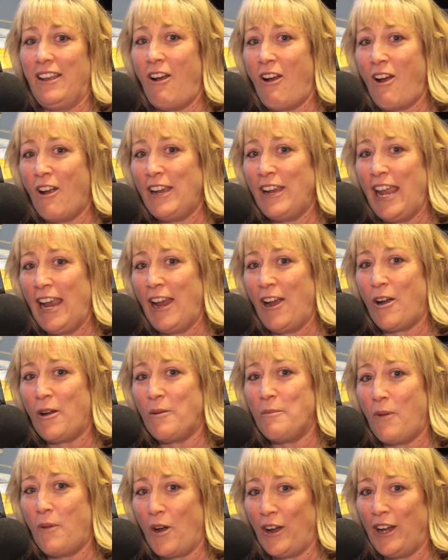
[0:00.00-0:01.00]

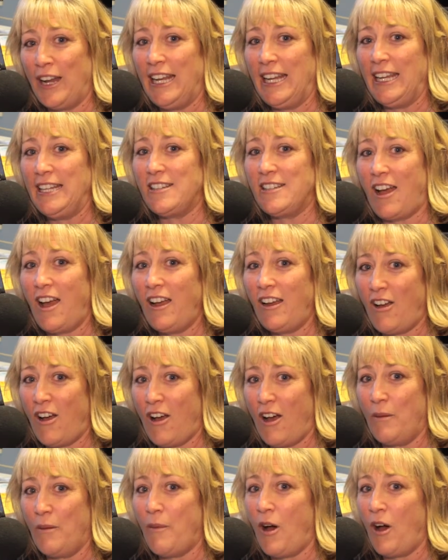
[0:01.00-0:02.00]

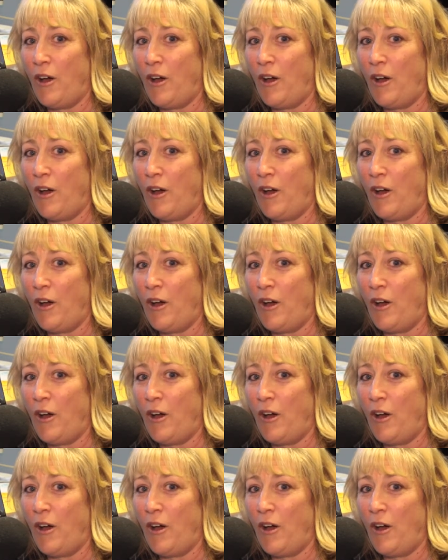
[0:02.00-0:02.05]
rkrmarketing.com